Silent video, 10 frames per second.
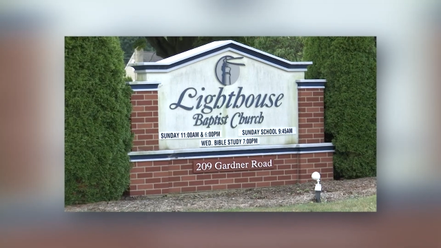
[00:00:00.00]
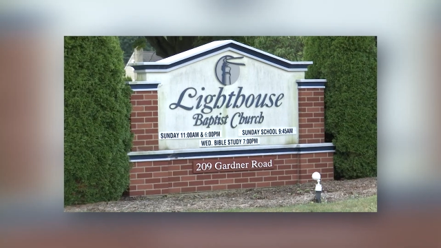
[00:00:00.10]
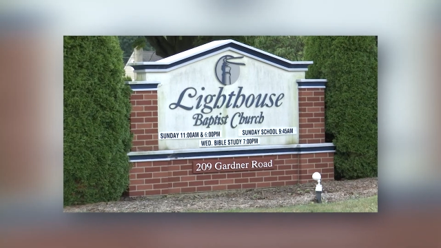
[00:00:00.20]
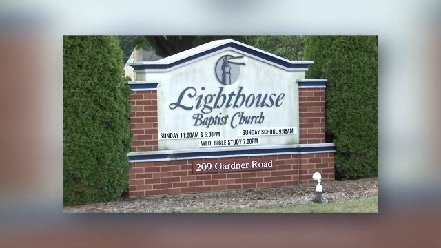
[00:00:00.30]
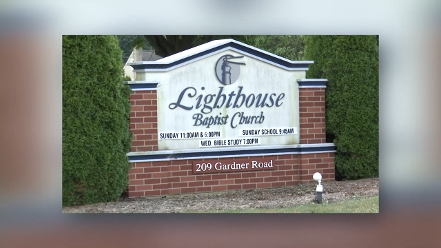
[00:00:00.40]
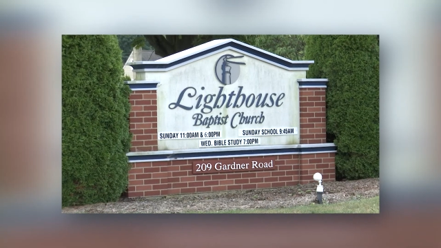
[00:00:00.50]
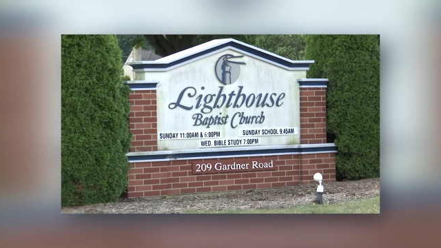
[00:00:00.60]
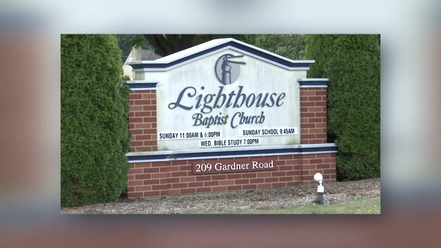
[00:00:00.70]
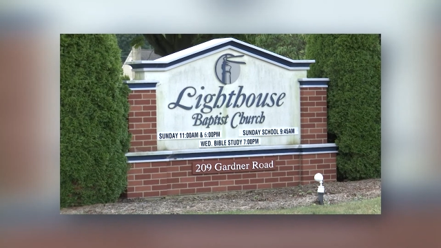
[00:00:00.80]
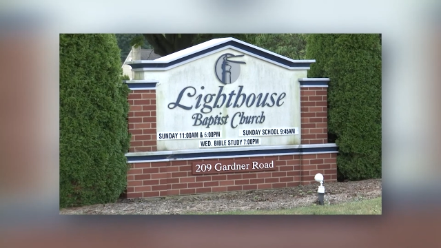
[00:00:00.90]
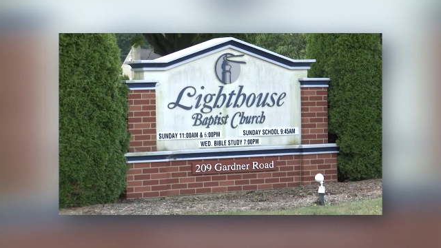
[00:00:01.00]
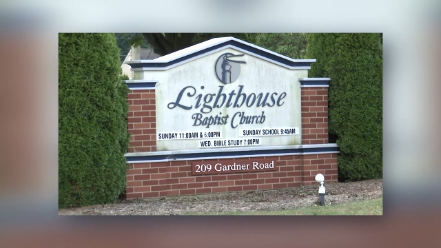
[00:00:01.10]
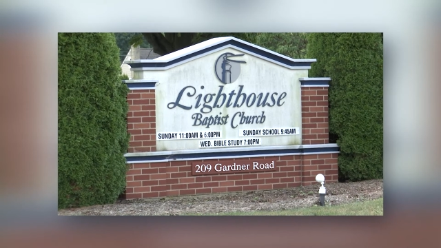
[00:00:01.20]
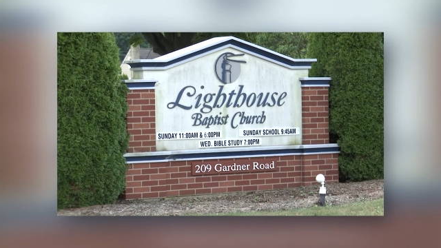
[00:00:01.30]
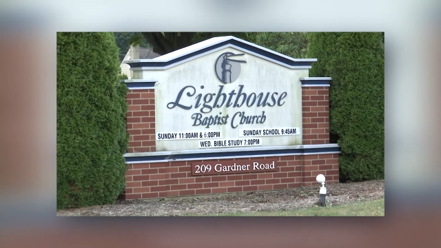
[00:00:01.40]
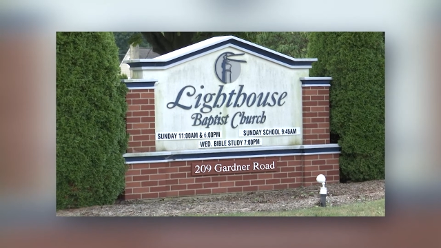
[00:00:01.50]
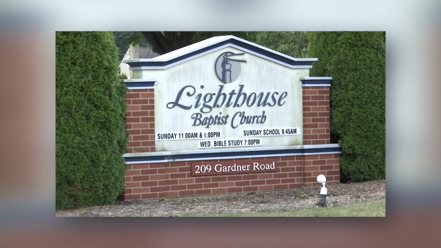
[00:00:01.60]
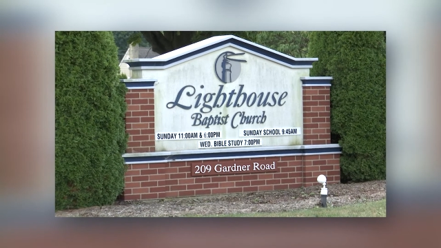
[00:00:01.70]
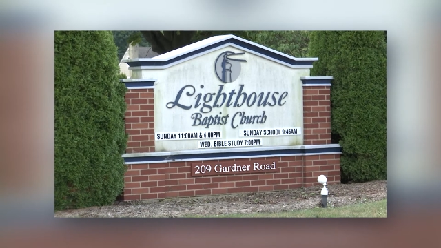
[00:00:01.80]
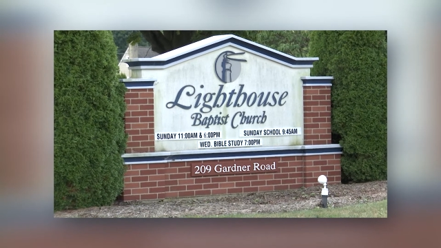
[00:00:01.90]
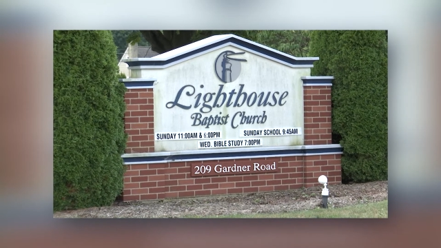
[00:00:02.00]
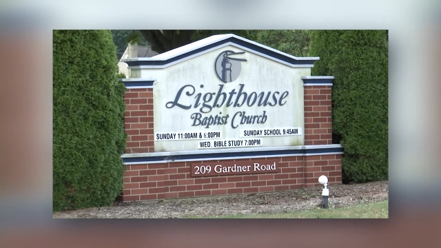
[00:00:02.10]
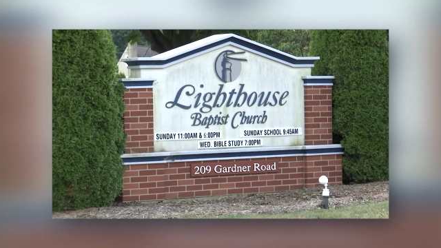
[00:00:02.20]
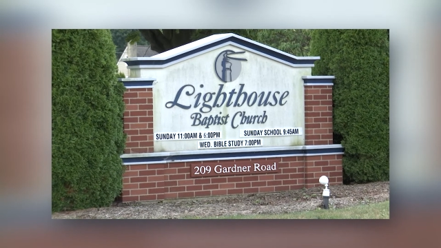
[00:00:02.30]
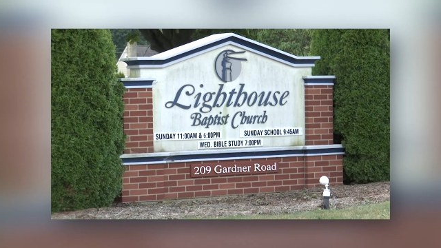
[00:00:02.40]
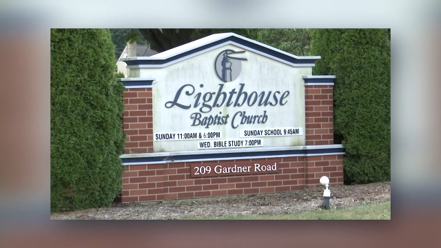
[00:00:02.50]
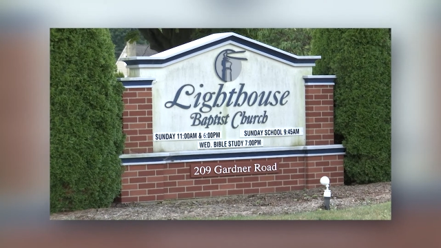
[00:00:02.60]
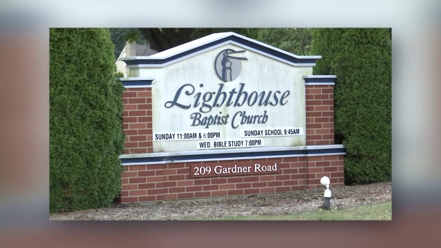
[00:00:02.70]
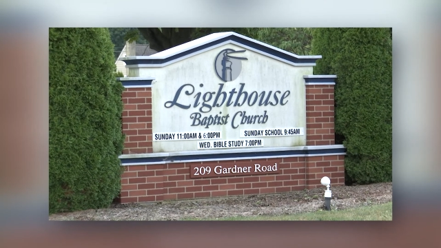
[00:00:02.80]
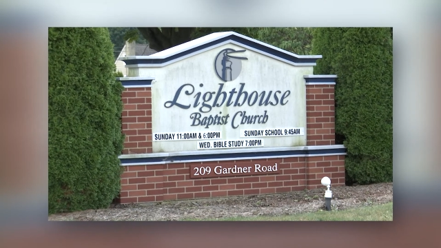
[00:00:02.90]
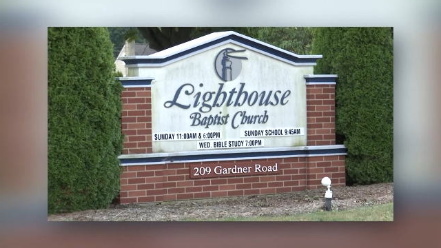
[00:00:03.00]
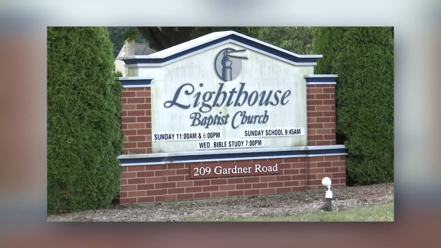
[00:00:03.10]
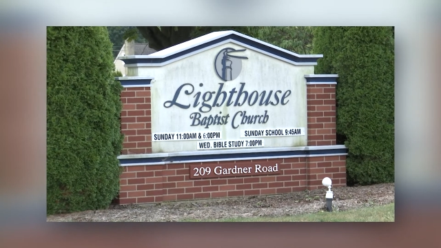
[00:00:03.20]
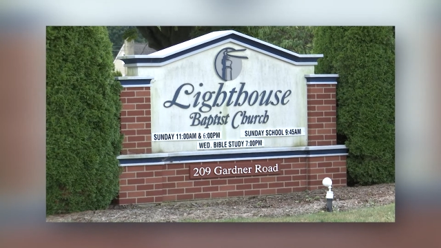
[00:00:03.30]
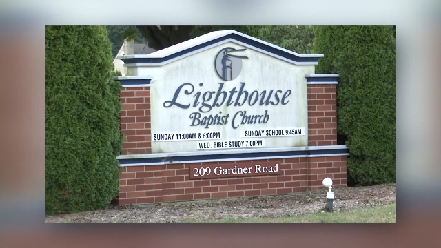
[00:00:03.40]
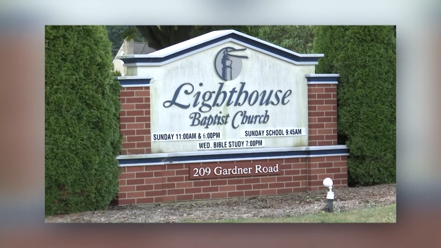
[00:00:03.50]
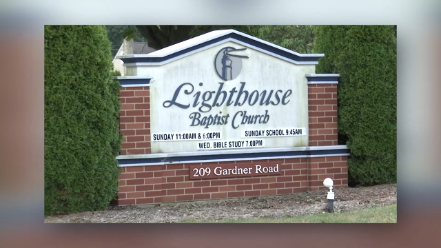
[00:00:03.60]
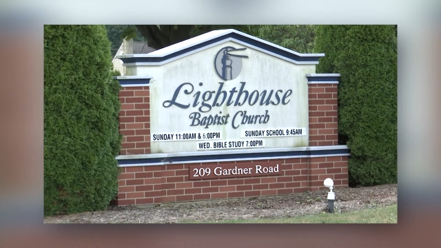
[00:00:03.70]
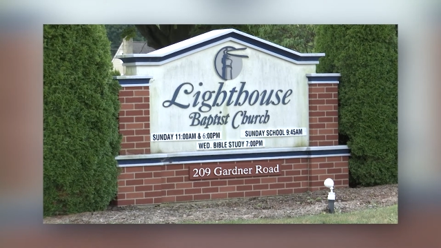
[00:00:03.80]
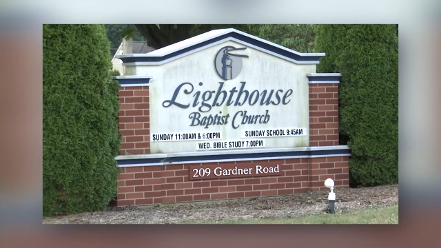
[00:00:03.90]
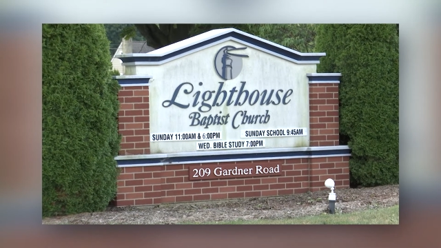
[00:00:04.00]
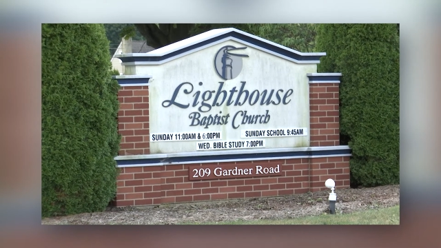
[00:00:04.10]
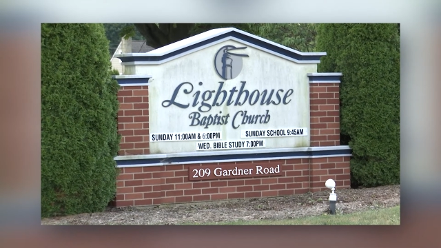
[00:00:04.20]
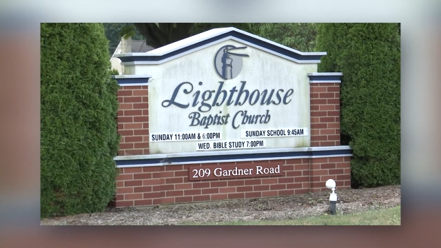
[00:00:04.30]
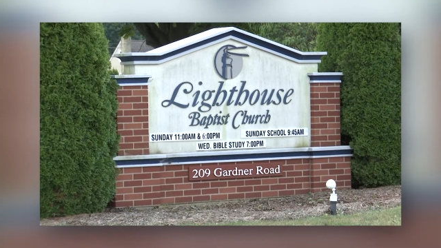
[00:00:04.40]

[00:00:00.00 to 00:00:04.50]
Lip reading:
Nobody's mouth can be seen.